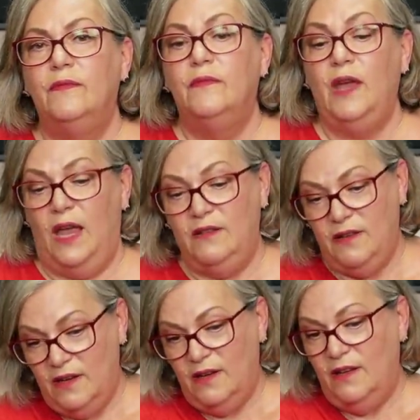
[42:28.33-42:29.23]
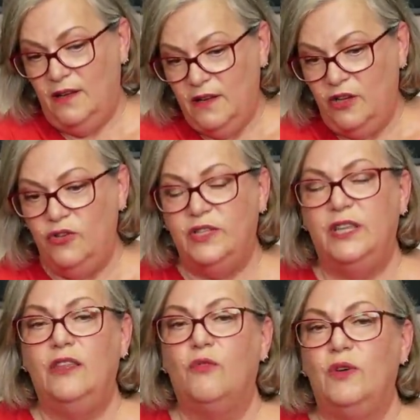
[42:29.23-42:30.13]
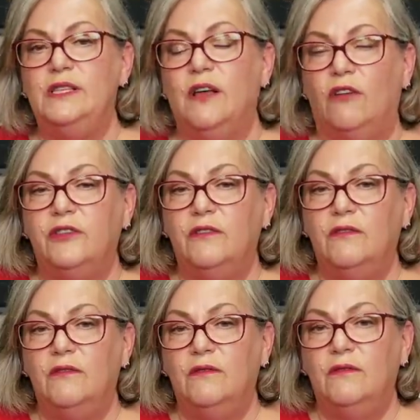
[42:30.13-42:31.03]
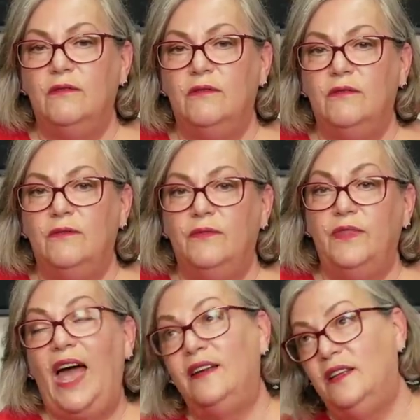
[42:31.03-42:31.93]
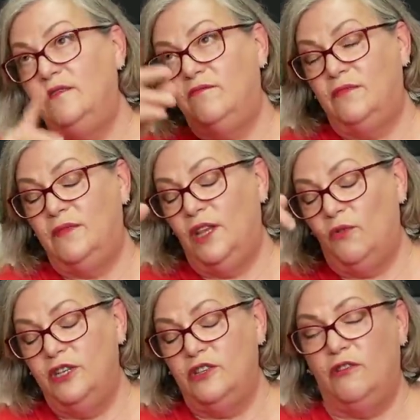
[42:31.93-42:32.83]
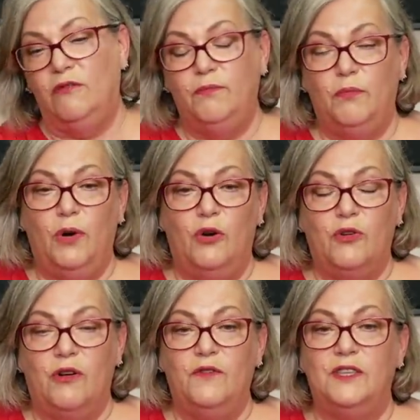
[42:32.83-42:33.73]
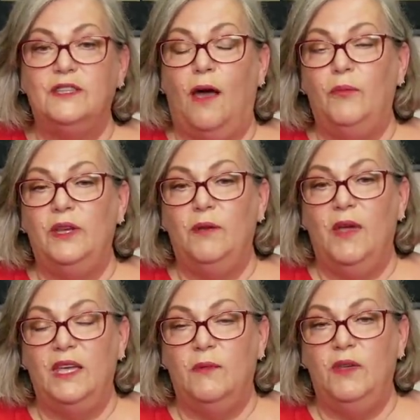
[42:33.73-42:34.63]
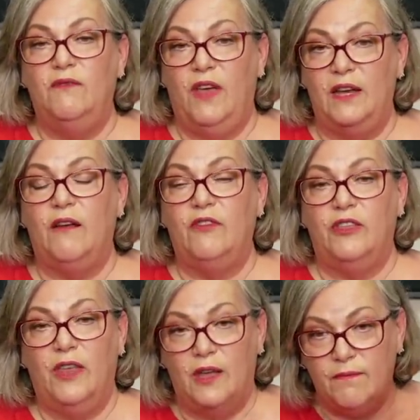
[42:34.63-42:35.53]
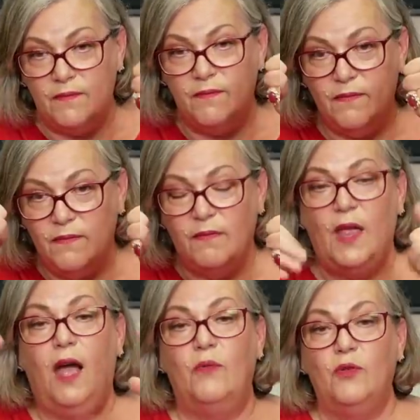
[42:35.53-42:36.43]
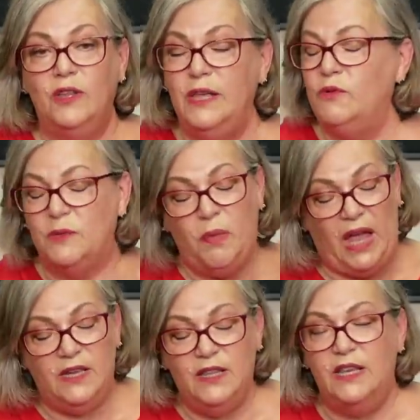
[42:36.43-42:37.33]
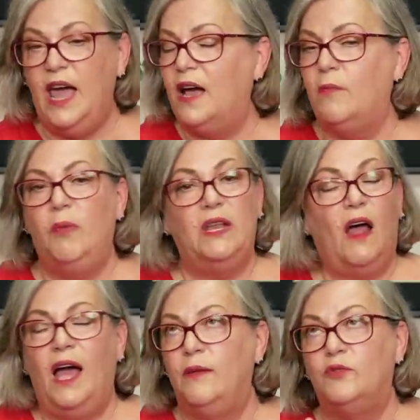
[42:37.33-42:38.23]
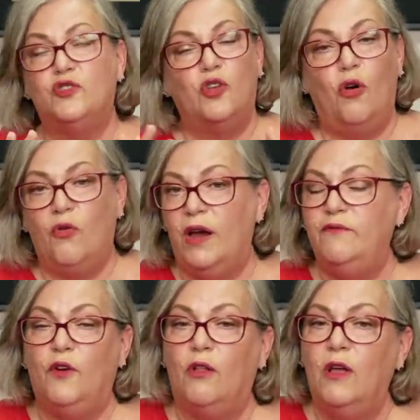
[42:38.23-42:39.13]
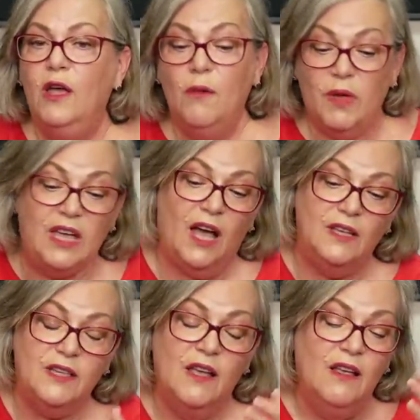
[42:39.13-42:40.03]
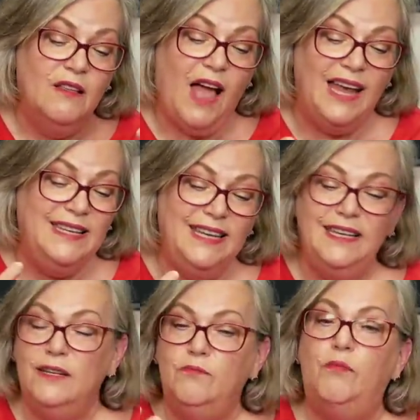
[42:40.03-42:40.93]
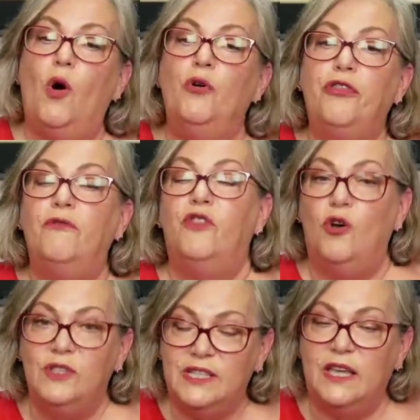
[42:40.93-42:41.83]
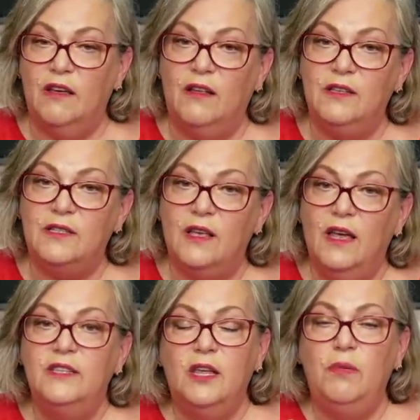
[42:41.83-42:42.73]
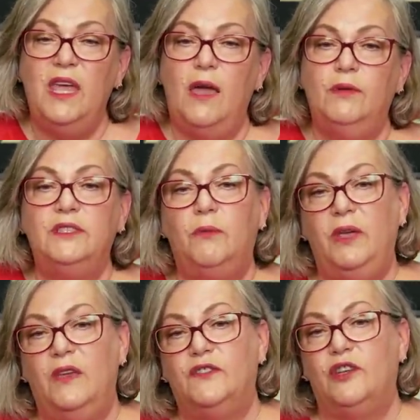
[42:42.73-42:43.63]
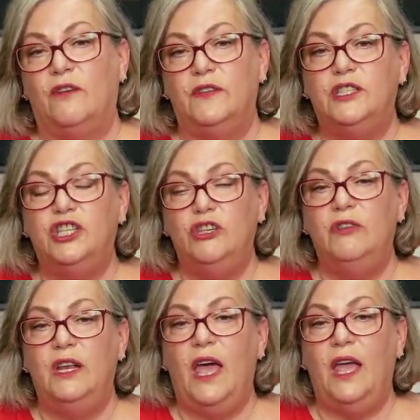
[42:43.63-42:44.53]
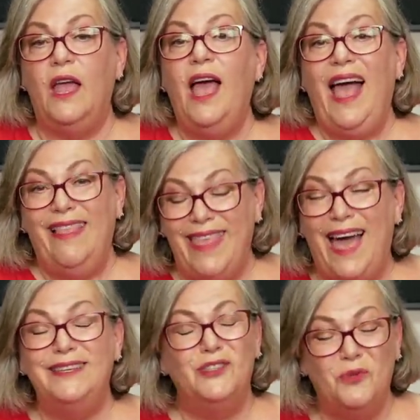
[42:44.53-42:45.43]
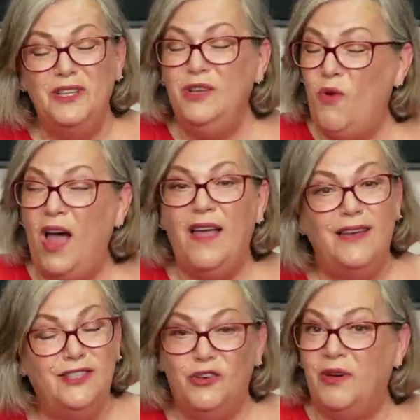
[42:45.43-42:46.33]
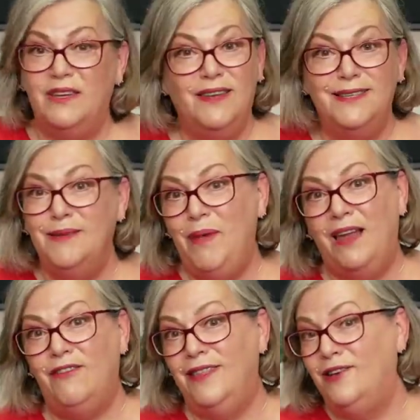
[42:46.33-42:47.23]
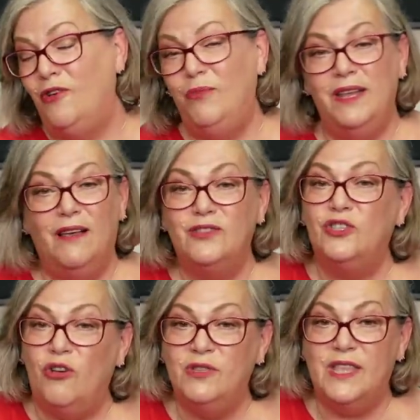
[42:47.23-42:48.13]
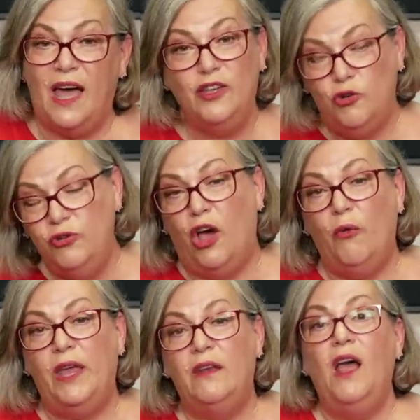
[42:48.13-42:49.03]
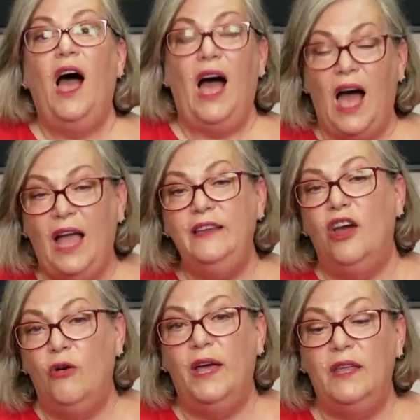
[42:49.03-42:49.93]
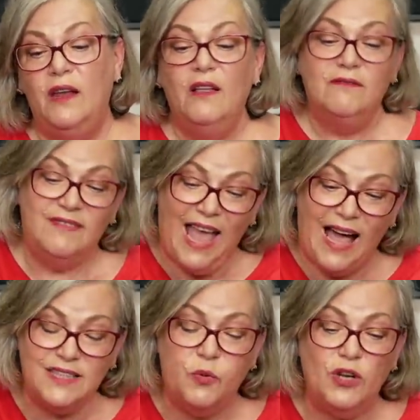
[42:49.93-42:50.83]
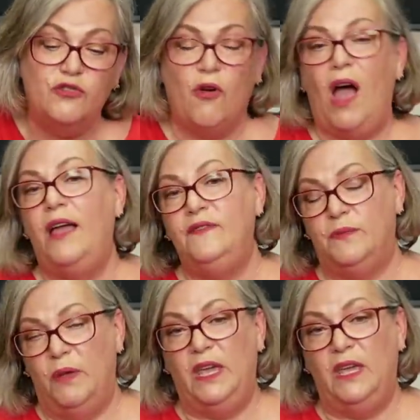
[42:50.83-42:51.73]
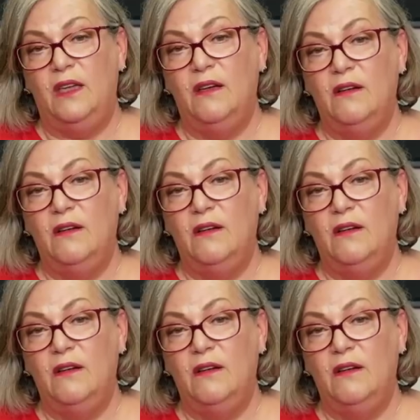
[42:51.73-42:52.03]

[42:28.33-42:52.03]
And you see the result. That and the original owner of this company making me vet everything. I really, it was a pain in the neck, but I'm so grateful because I needed both of those skills to be able to be of service to you today. And that is really why I do it. And doesn't matter that nobody else knows that. You know it. I know it. That's what drives me.